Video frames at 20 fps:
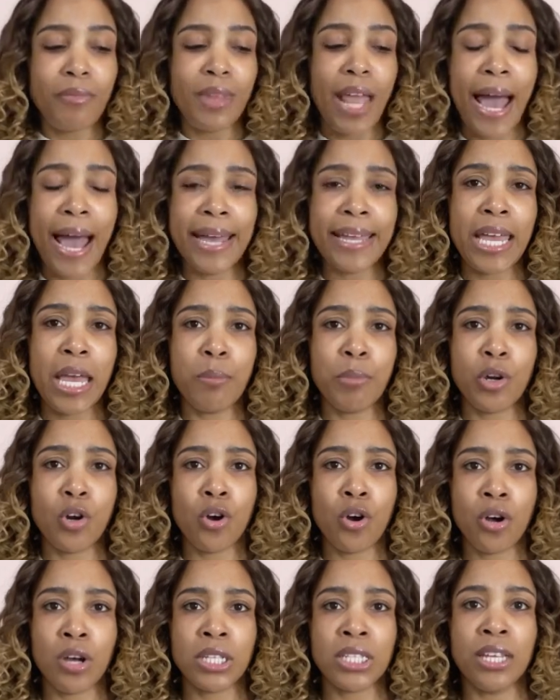I came
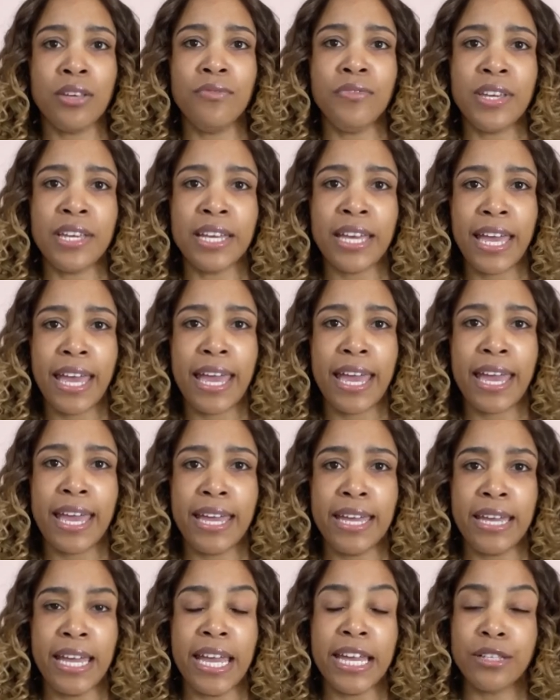across via
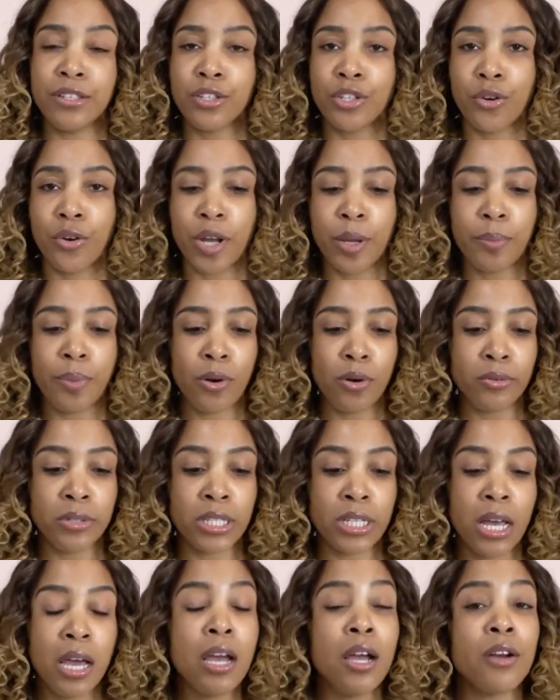a Instagram post
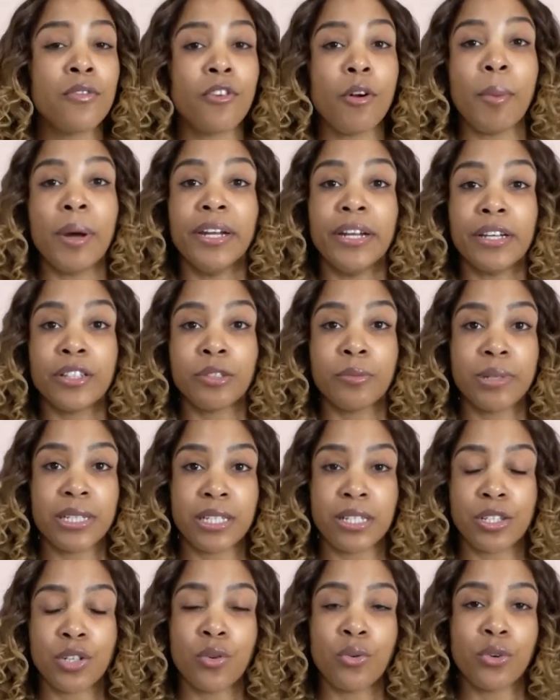from another
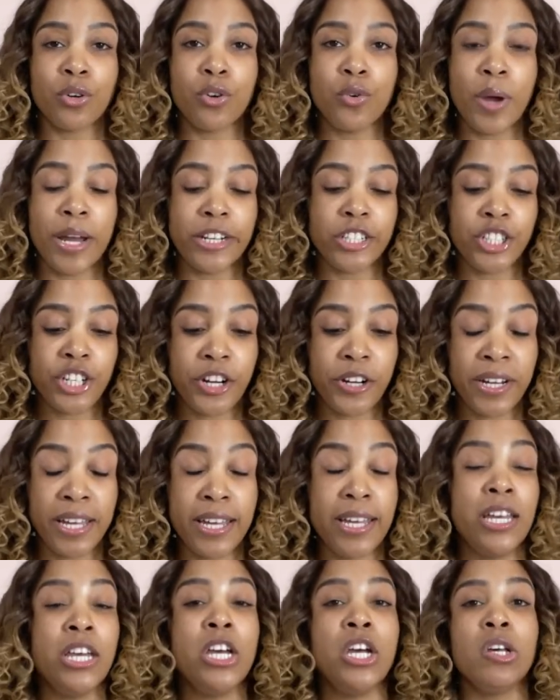business owner who had shared
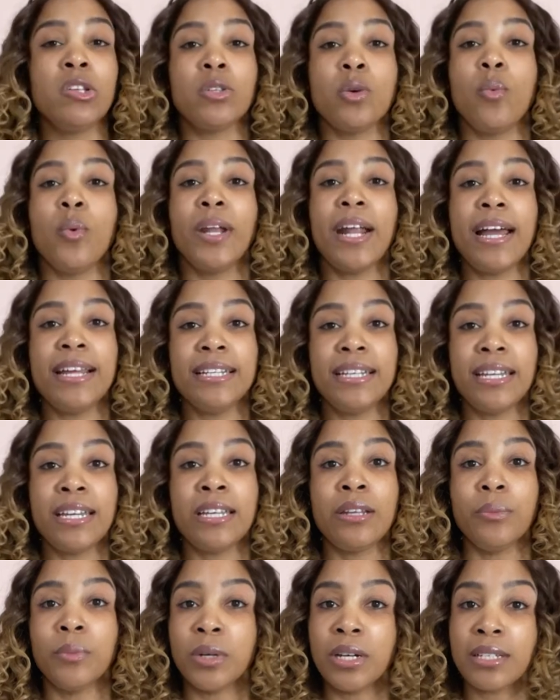it. So what I
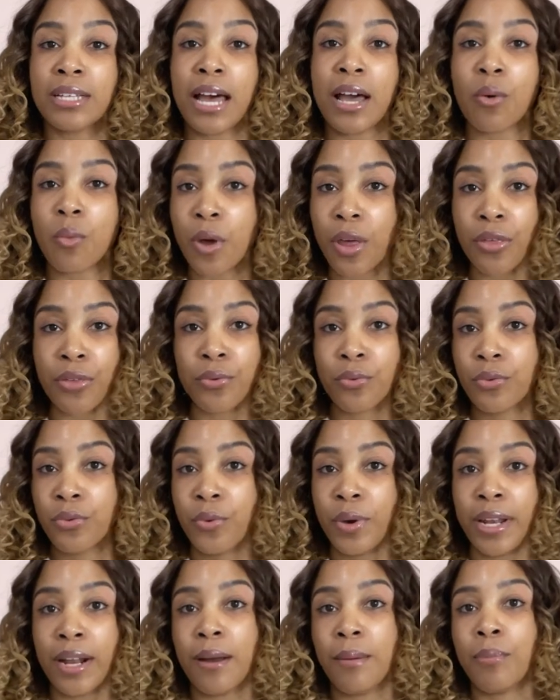did was I went through
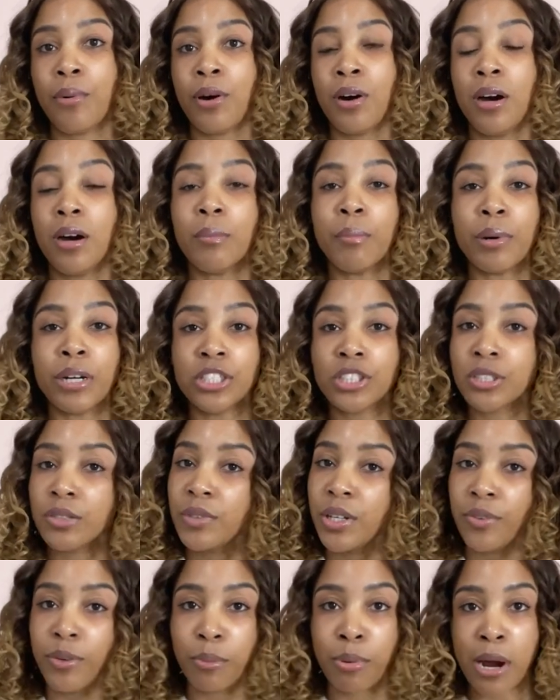and I bought a bunch of
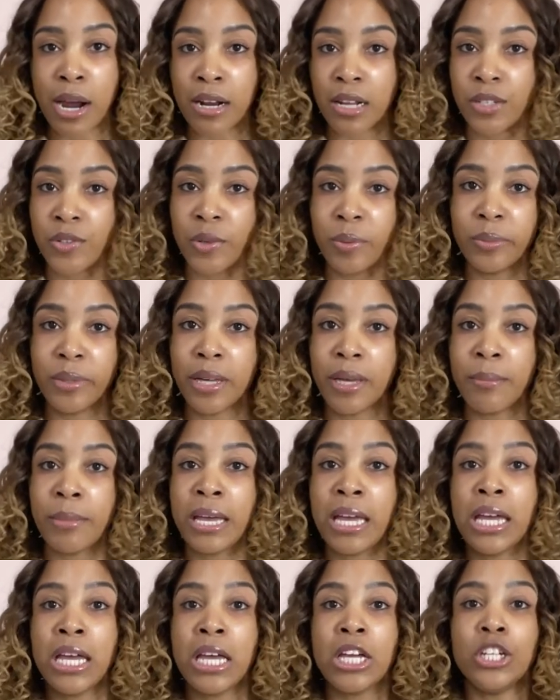different products from them
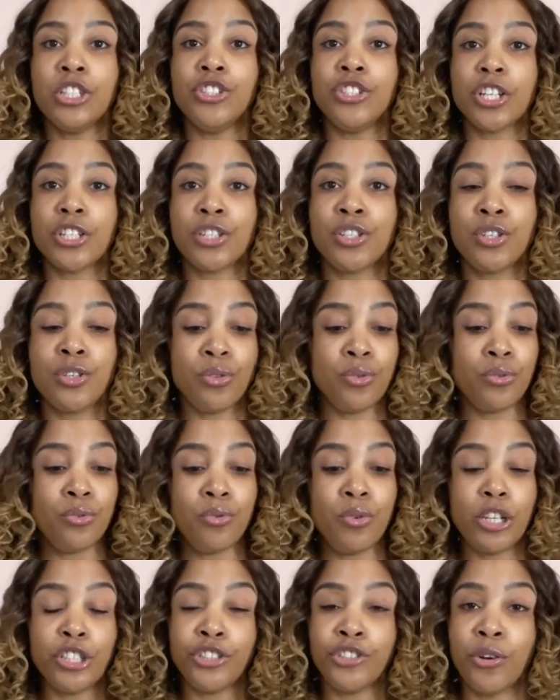just
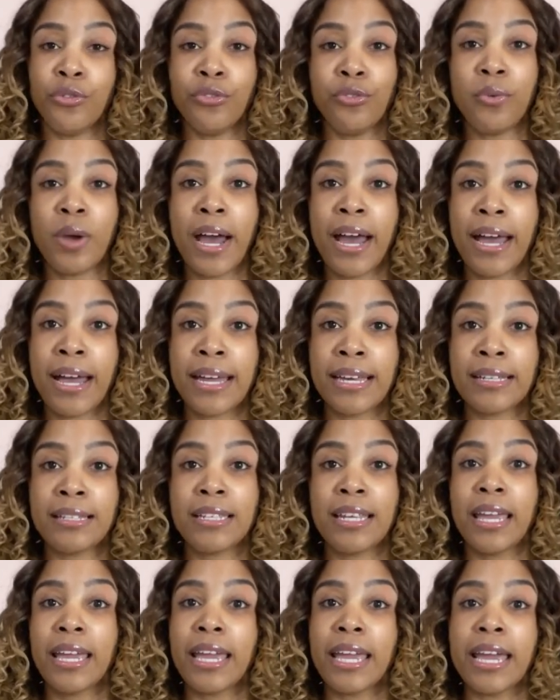to show you guys
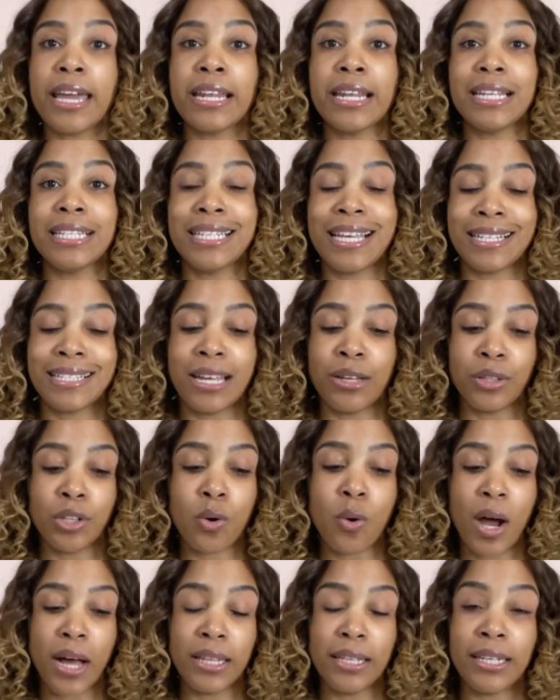and test out the
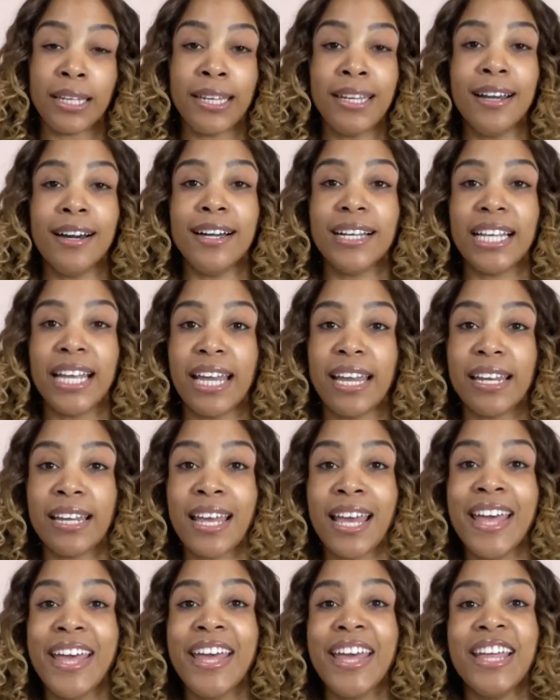quality. Again,
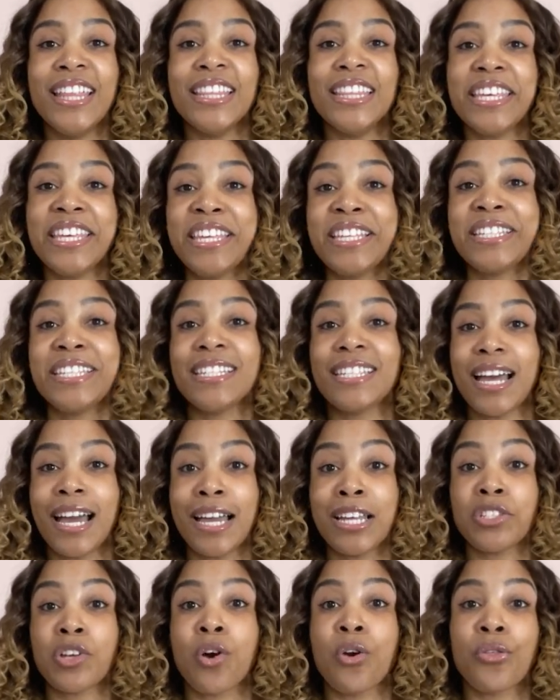these
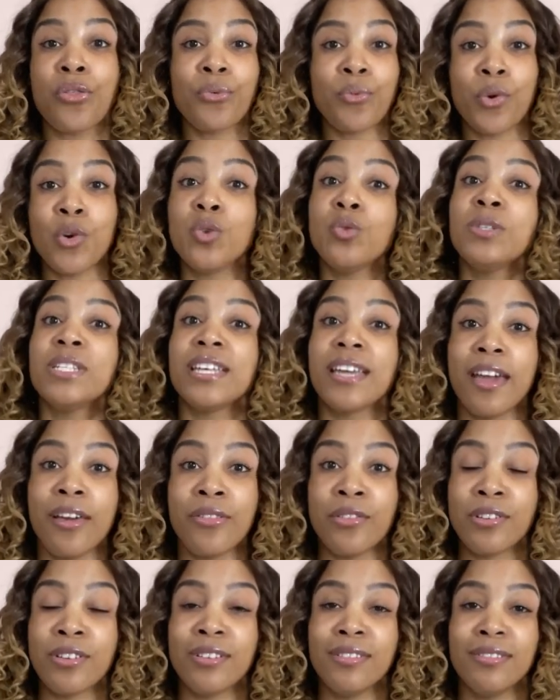designs are thrown
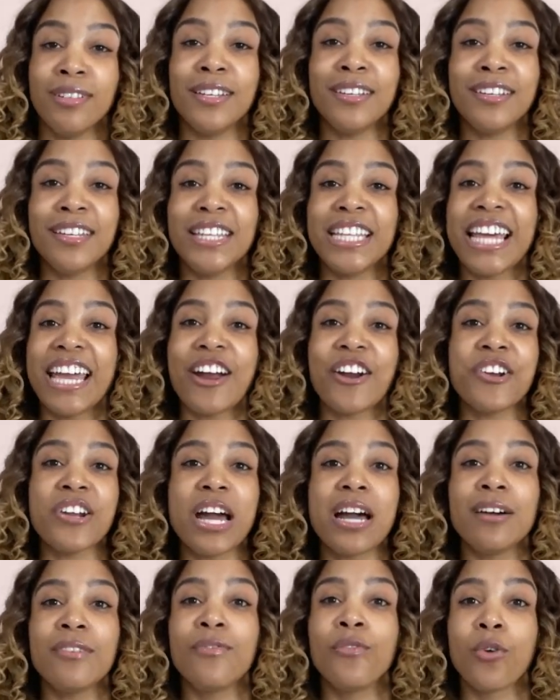together. They are
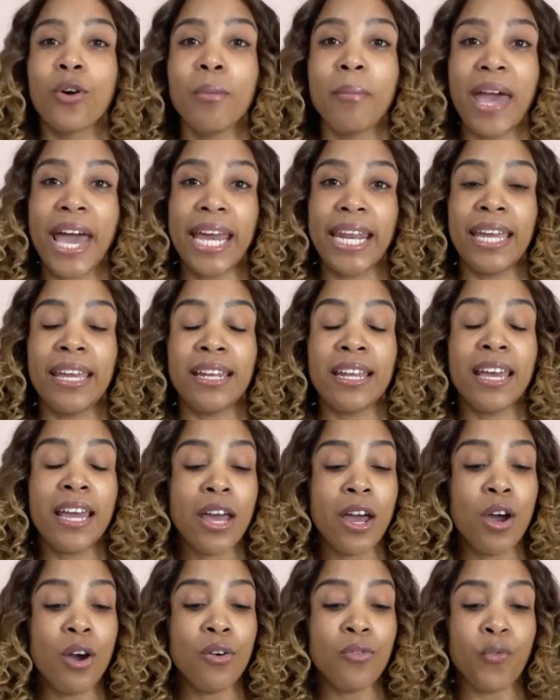not formatted
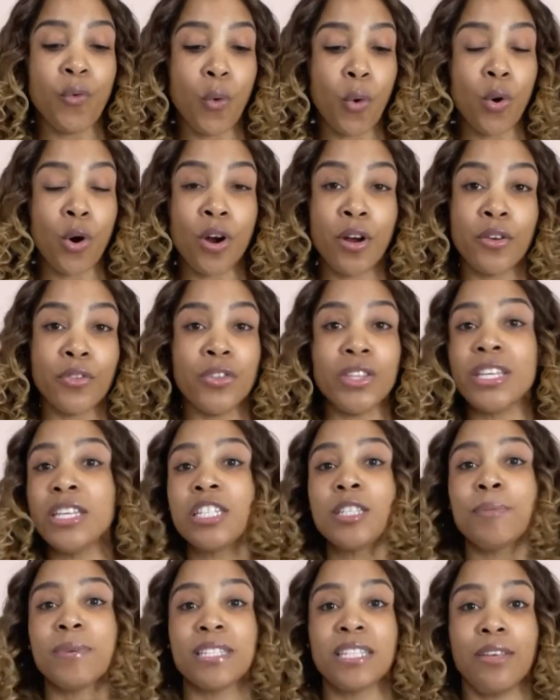for these
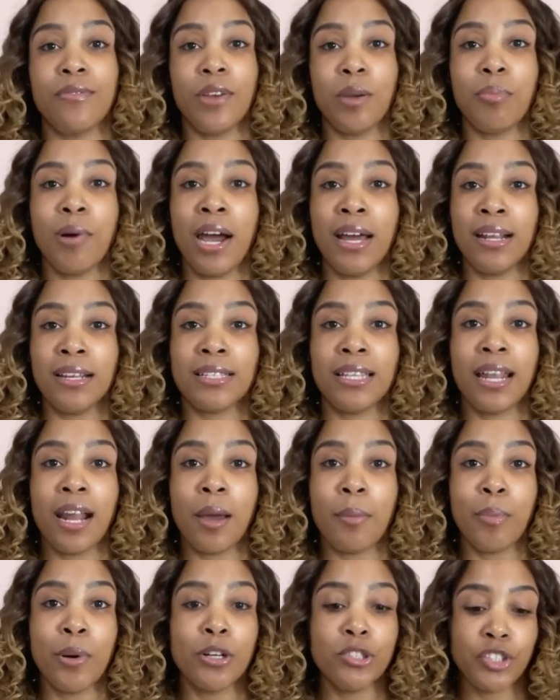specific products that I
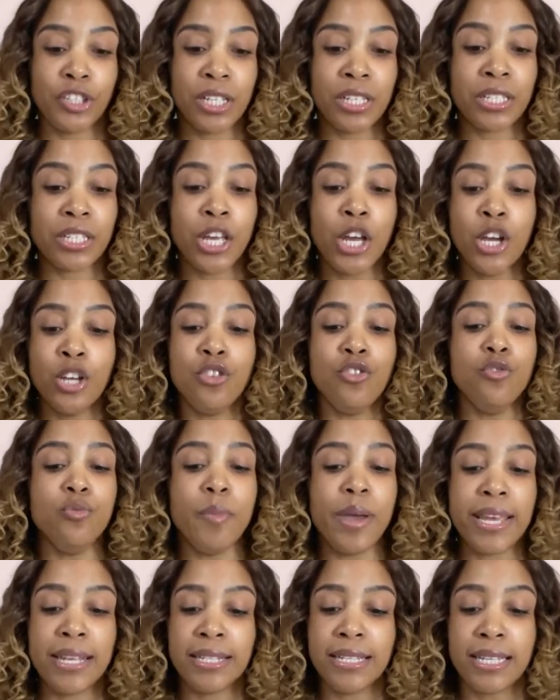purchased. You
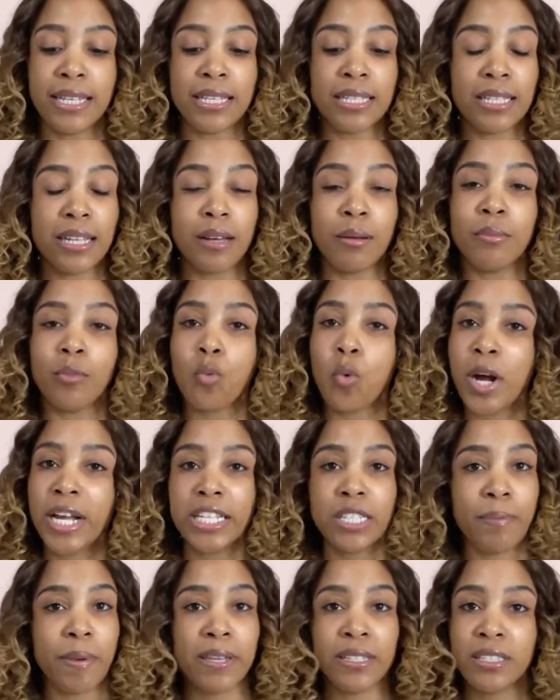may see some white
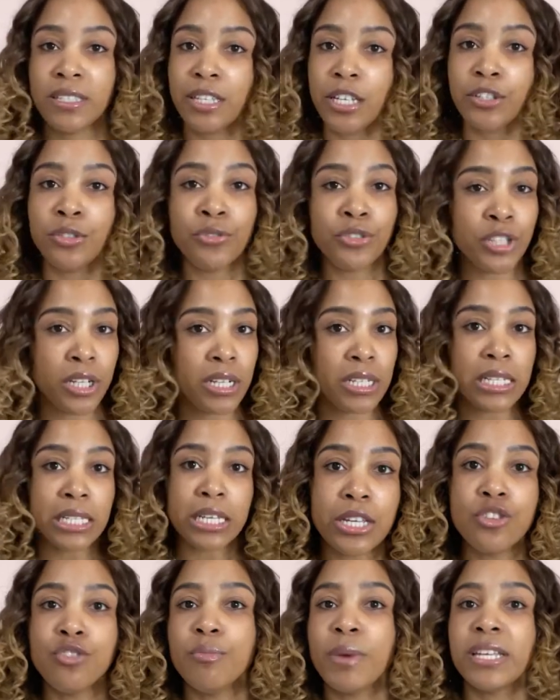spaces that you shouldn't
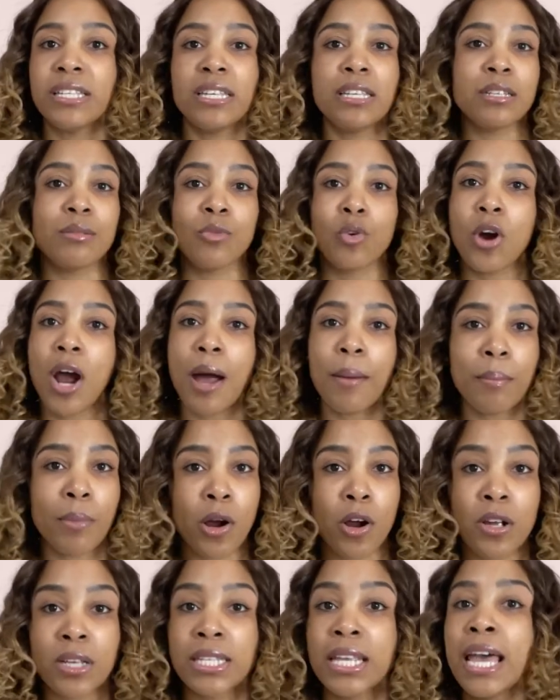You may see some crop
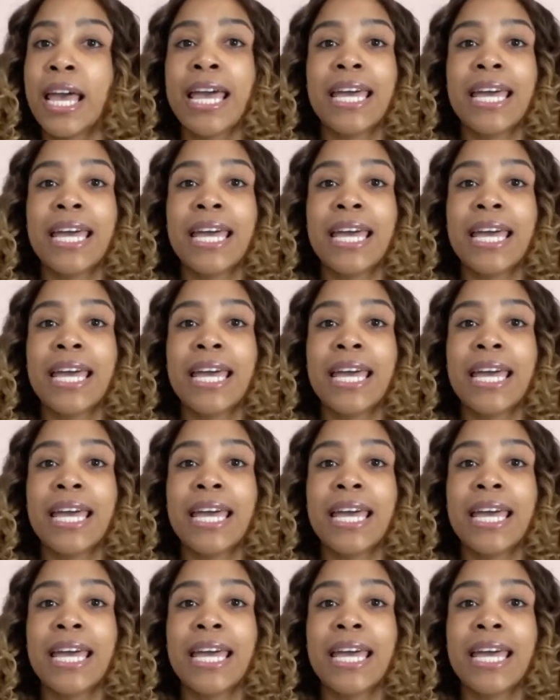marks.